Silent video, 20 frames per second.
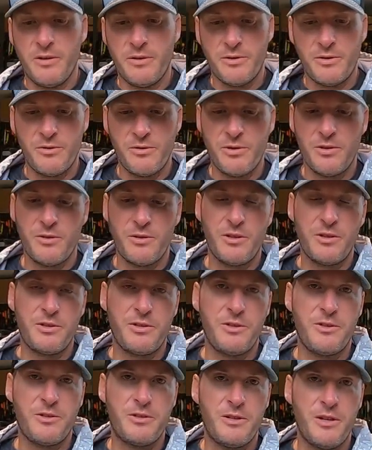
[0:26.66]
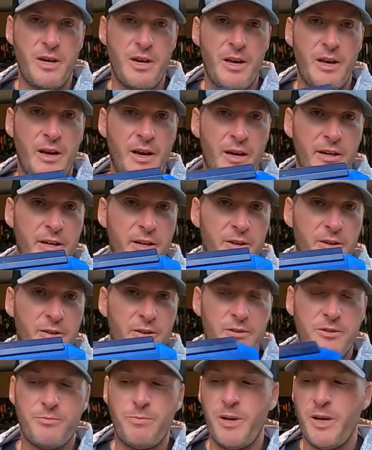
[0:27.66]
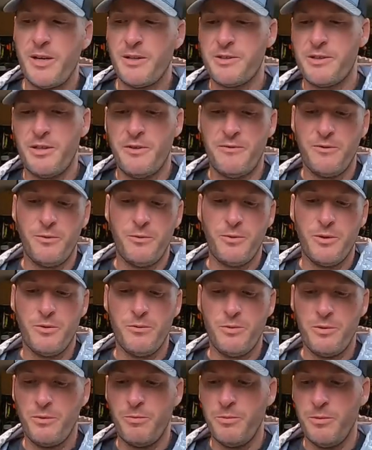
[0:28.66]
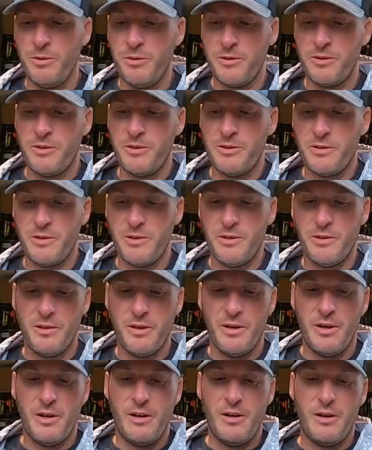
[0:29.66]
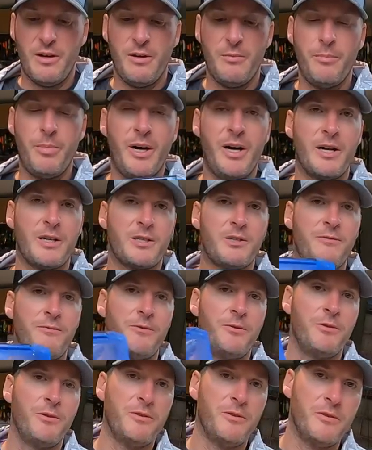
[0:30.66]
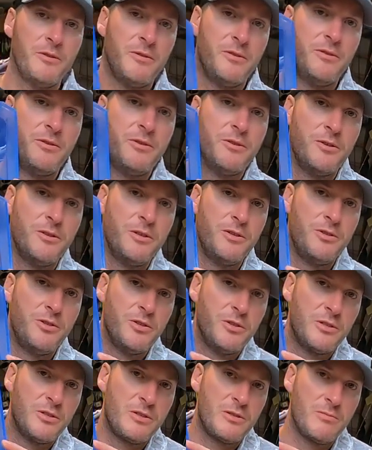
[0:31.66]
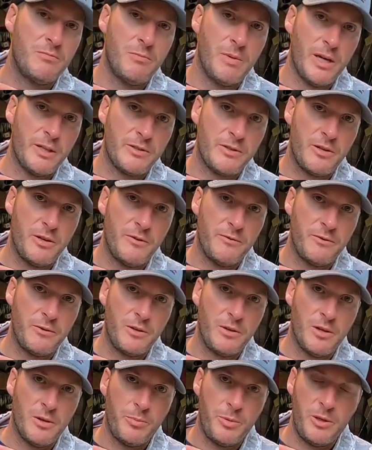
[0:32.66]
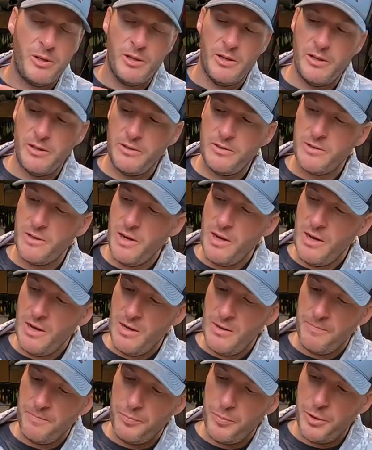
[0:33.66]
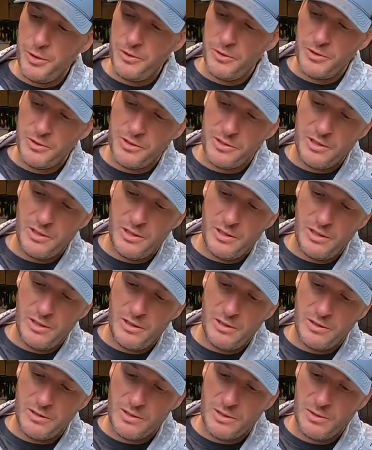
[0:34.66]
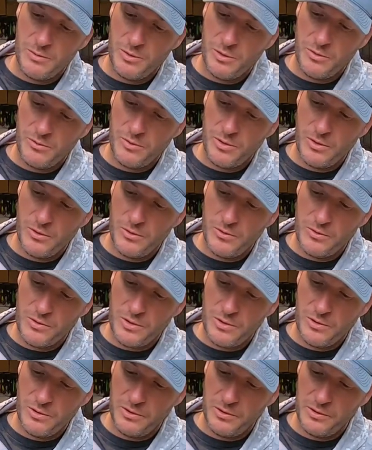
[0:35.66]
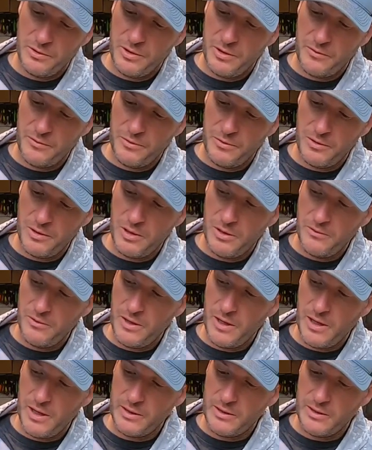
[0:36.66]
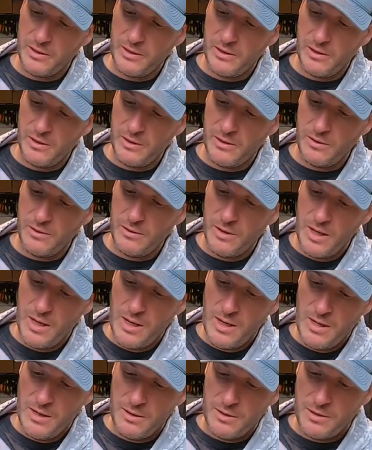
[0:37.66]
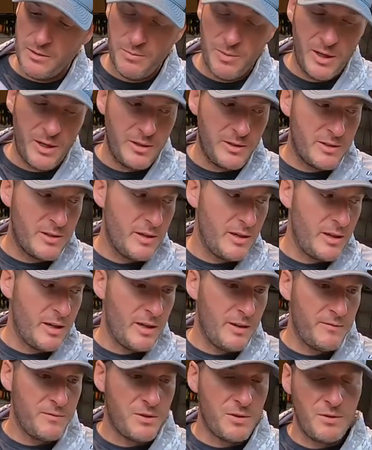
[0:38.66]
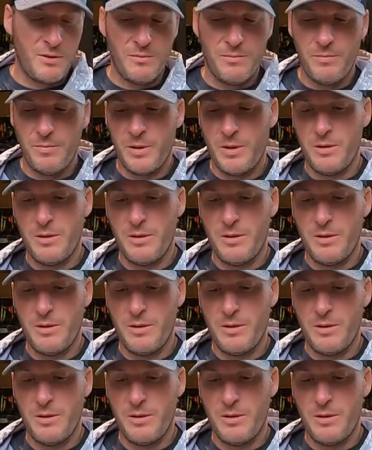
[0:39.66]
so I carry this box everywhere with me. This is a box full of dirty jigs, mat stuff, and guppy heads. But you can see some of the rows are a little different. They've got some heads that have some